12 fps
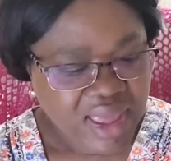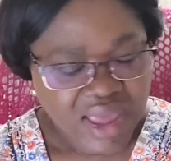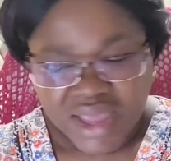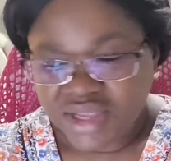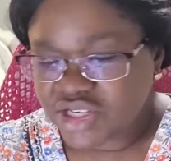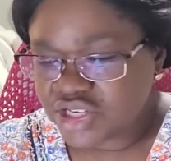
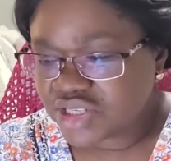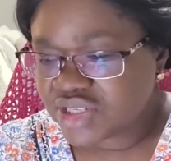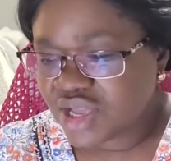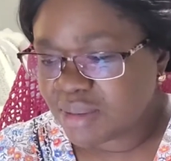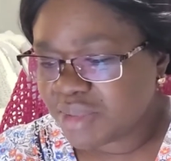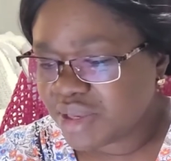and she
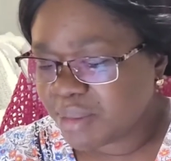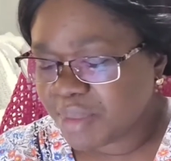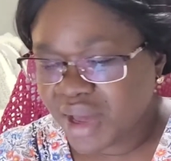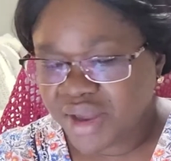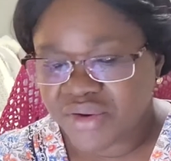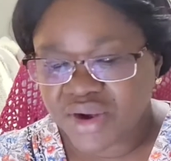sent me the
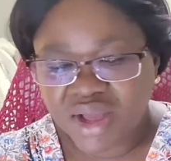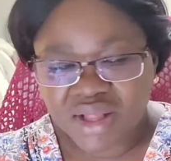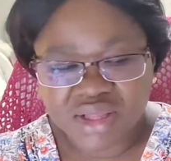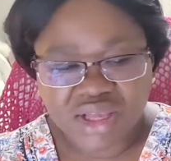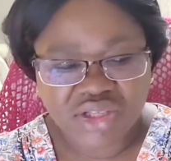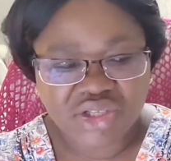pattern.
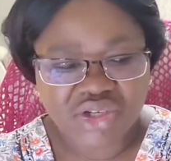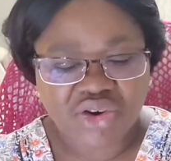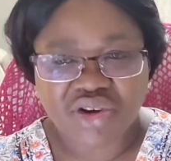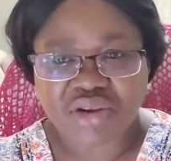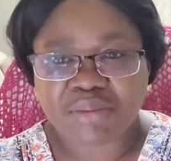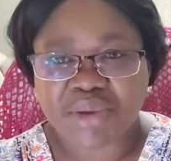I'll
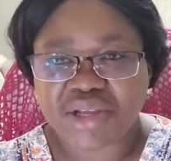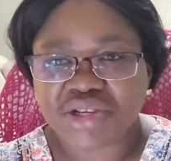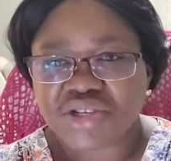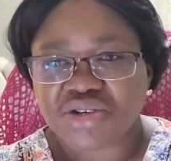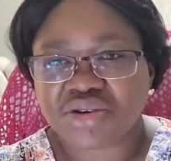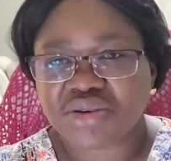insert a
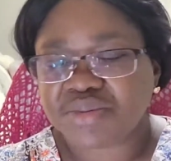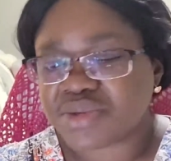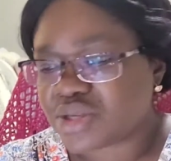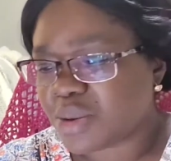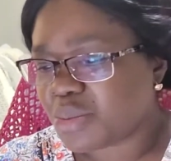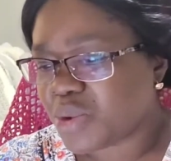picture
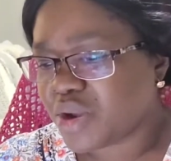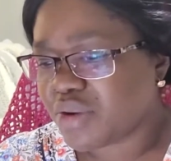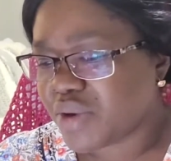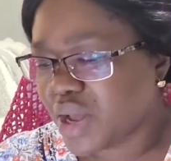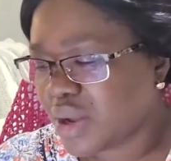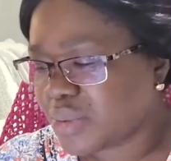somewhere
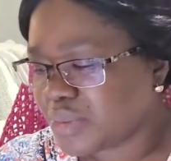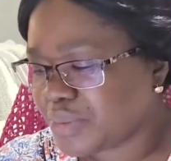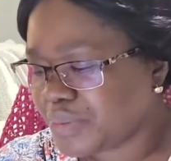around,